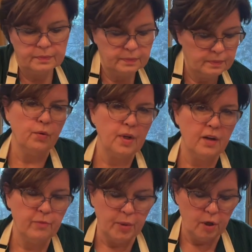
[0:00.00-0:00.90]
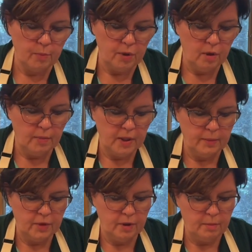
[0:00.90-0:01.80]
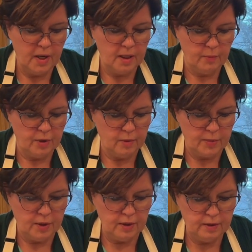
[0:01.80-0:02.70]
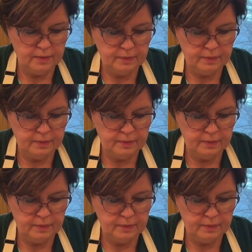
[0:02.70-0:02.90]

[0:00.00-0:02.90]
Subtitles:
Don't have purple, but I'm going to make purple